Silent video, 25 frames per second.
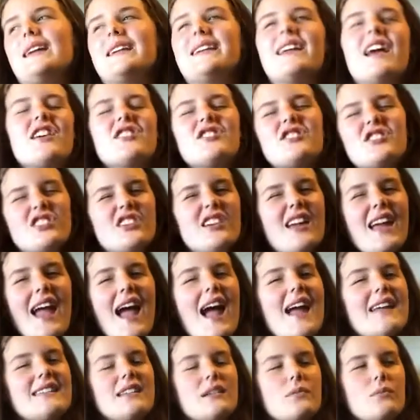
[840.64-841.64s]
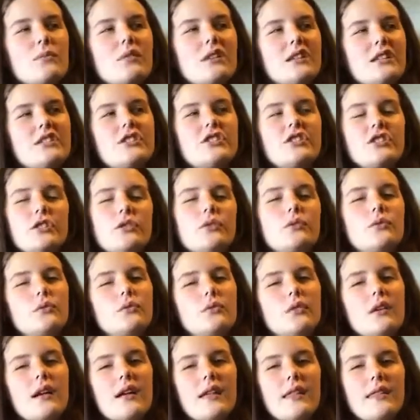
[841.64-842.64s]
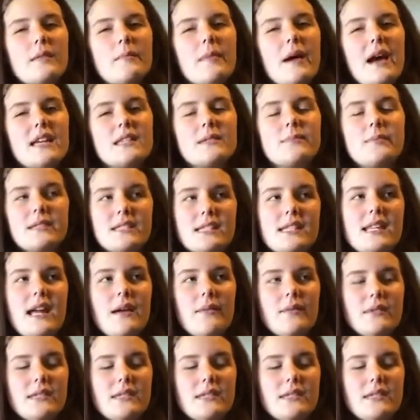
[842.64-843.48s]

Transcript: yesterday I didn't really do the best but today